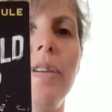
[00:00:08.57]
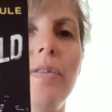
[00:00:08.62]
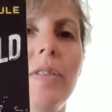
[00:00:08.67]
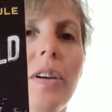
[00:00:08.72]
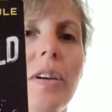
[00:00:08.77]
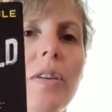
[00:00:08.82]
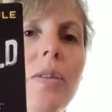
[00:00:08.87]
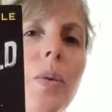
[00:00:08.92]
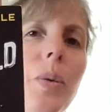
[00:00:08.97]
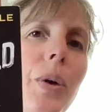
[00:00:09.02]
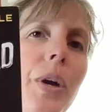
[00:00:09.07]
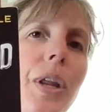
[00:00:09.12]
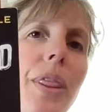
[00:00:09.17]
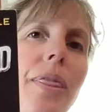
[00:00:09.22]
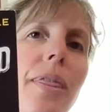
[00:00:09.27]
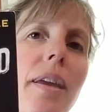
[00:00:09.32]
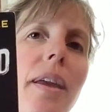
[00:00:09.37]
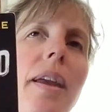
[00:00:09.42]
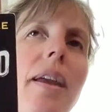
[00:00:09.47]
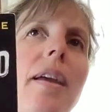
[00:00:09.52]
Vivica
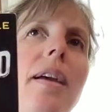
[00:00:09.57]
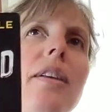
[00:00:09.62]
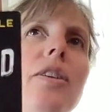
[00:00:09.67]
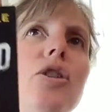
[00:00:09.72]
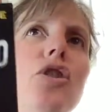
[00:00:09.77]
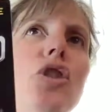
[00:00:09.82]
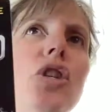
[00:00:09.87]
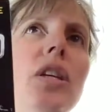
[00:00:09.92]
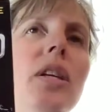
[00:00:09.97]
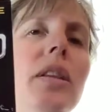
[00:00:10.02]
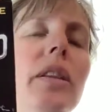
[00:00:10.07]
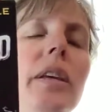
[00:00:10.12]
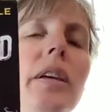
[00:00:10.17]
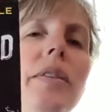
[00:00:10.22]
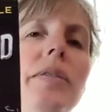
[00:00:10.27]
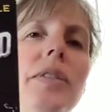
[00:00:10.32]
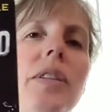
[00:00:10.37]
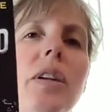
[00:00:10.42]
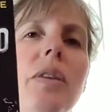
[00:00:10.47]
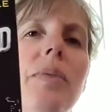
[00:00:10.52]
North, and she
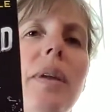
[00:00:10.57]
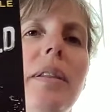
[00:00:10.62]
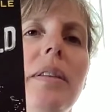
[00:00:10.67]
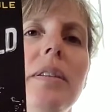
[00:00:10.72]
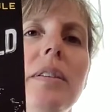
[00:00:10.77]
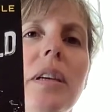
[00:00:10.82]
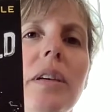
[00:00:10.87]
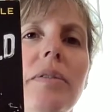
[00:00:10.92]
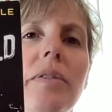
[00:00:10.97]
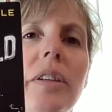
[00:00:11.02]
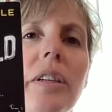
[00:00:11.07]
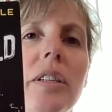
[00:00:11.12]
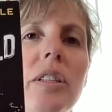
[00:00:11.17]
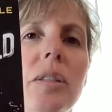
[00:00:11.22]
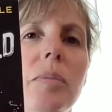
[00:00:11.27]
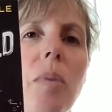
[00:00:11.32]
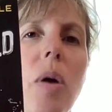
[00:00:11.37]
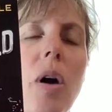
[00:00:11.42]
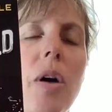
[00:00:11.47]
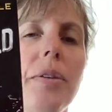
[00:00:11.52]
lives in a relatively
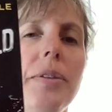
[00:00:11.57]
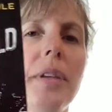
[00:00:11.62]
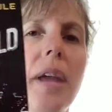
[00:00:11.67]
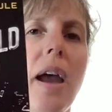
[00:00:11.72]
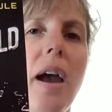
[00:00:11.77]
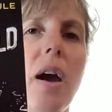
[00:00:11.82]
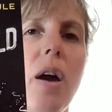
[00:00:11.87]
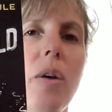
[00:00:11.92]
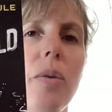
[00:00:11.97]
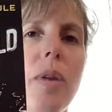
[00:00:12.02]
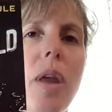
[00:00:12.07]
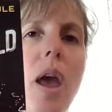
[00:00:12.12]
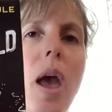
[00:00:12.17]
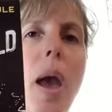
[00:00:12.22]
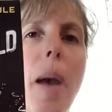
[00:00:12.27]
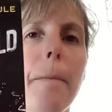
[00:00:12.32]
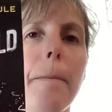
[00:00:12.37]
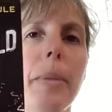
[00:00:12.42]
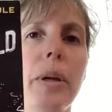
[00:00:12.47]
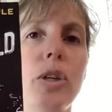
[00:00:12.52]
small town,
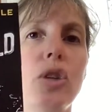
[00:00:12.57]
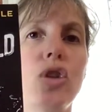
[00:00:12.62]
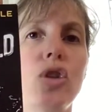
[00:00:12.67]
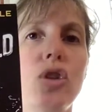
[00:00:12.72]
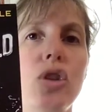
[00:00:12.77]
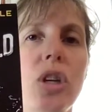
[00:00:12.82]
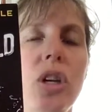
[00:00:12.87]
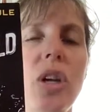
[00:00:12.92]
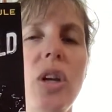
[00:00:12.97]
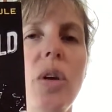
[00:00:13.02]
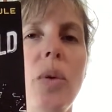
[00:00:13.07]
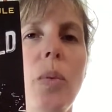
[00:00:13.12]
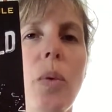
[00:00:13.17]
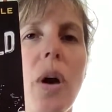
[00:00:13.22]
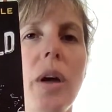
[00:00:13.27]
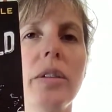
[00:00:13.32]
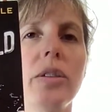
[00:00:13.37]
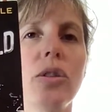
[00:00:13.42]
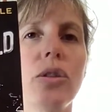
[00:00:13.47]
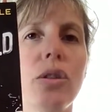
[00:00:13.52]
but she
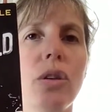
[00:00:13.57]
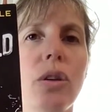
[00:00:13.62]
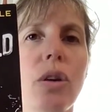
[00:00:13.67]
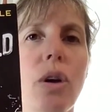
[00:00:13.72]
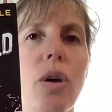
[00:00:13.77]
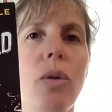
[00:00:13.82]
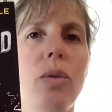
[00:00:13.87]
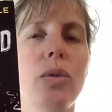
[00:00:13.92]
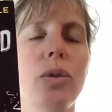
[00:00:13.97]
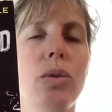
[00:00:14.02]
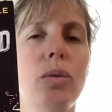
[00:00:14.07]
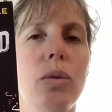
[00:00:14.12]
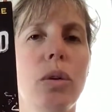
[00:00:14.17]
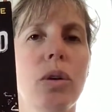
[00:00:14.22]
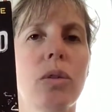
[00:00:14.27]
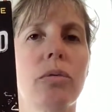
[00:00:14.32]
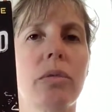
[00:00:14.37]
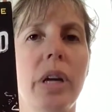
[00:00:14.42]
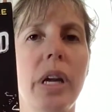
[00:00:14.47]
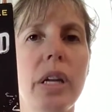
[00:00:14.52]
wants to go to a
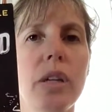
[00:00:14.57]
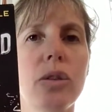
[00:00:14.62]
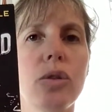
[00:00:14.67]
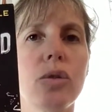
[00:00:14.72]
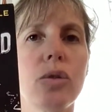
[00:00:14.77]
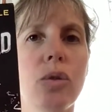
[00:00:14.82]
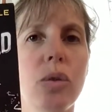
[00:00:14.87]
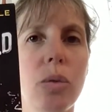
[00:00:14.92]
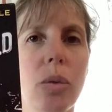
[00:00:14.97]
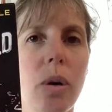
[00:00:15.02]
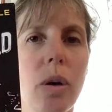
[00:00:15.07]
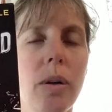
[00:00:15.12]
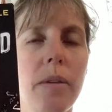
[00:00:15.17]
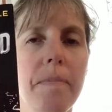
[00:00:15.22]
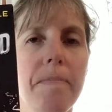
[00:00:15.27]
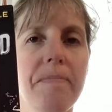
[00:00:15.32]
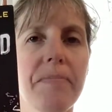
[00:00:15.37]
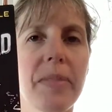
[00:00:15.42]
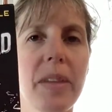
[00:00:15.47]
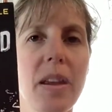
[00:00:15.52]
great school.
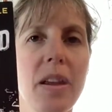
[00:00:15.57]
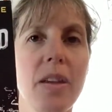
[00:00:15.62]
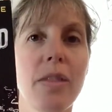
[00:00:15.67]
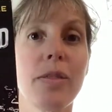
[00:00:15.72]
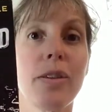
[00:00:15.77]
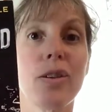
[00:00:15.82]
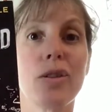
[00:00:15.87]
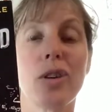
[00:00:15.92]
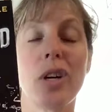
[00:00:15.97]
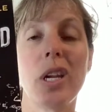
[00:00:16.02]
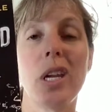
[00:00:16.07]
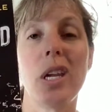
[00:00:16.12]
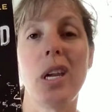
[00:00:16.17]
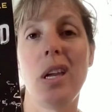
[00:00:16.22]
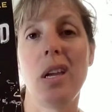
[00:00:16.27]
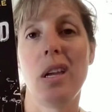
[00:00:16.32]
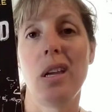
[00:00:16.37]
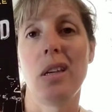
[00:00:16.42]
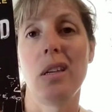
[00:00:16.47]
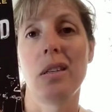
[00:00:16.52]
The trick
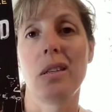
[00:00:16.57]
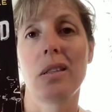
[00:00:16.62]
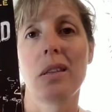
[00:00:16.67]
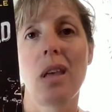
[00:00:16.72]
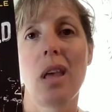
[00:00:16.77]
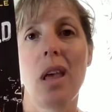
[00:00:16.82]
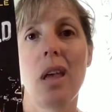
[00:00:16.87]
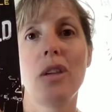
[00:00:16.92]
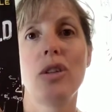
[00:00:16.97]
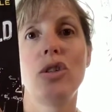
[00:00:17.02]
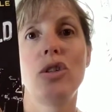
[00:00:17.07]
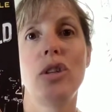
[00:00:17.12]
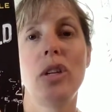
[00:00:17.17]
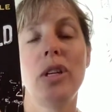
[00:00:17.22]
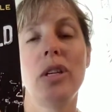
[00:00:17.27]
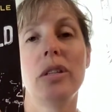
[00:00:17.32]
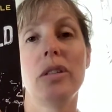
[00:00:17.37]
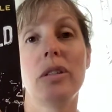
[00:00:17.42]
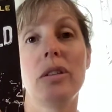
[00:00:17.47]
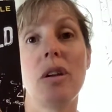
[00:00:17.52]
is
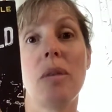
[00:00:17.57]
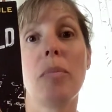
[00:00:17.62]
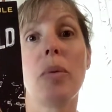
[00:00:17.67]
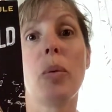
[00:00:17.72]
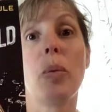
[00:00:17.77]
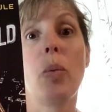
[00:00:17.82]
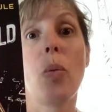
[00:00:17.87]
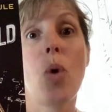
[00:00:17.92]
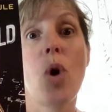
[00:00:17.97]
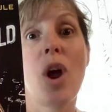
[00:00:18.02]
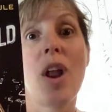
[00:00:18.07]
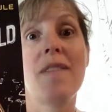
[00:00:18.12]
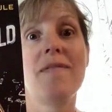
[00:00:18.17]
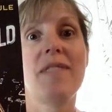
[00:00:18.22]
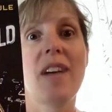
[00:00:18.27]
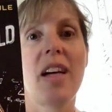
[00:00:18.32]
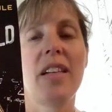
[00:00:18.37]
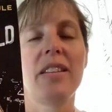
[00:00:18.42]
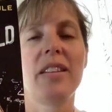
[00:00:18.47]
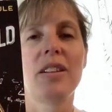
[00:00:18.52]
she's number one
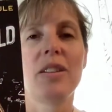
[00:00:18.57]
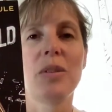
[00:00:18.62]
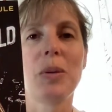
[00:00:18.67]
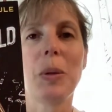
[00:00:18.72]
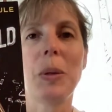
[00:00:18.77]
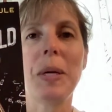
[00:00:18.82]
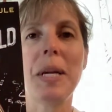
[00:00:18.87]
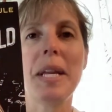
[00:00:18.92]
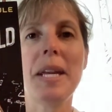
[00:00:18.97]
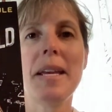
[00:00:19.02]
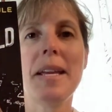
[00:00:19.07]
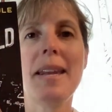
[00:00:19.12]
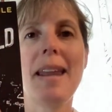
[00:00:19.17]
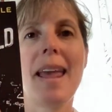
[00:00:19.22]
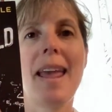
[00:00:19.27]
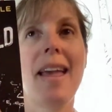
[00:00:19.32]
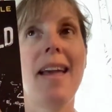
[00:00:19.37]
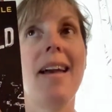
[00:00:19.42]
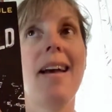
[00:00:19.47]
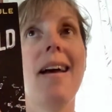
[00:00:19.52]

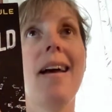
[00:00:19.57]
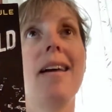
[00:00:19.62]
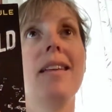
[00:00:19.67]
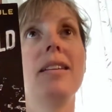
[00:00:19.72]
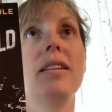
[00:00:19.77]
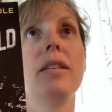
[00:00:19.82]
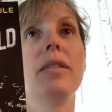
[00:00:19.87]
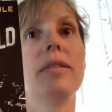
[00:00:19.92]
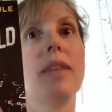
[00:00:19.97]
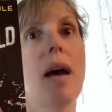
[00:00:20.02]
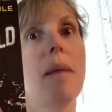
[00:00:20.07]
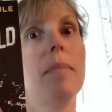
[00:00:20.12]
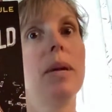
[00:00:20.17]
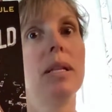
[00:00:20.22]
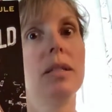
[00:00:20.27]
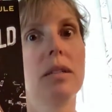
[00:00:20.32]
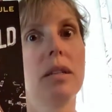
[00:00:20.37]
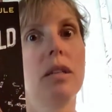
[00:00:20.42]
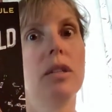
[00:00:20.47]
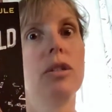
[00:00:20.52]
valedictorian, and that
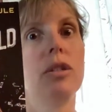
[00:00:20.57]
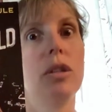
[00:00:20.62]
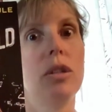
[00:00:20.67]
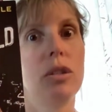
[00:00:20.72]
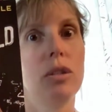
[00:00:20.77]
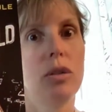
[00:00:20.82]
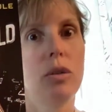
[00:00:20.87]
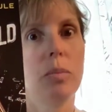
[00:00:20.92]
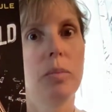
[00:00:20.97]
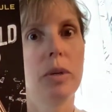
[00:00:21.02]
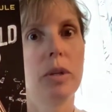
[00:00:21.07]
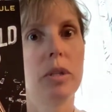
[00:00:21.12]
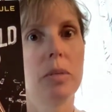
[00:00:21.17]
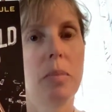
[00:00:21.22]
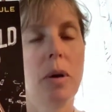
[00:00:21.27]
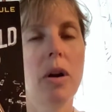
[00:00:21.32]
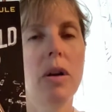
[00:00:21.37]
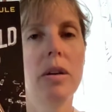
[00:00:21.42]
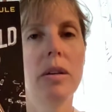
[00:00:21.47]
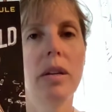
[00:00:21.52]
means like she's super
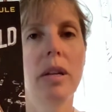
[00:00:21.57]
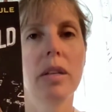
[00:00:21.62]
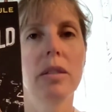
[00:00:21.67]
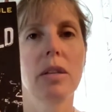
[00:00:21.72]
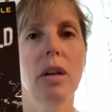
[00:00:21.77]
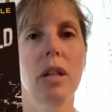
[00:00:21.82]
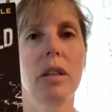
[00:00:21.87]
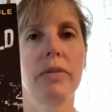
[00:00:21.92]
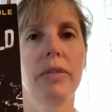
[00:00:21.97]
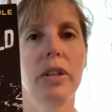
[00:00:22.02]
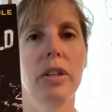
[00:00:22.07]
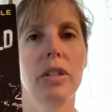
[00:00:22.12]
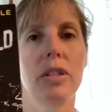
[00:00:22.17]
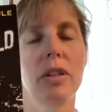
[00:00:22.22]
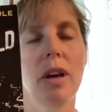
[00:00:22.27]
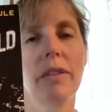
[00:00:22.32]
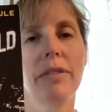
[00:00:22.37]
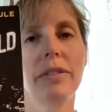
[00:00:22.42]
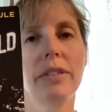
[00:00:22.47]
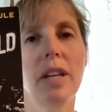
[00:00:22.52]
smart and gets all of her
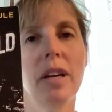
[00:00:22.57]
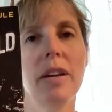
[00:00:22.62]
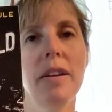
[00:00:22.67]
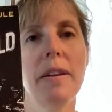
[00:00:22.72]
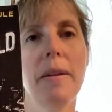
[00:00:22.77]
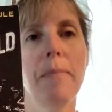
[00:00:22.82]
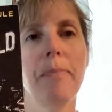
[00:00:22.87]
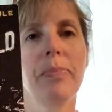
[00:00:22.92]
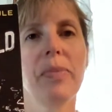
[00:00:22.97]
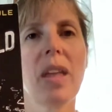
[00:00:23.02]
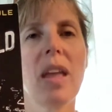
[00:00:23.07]
stuff done.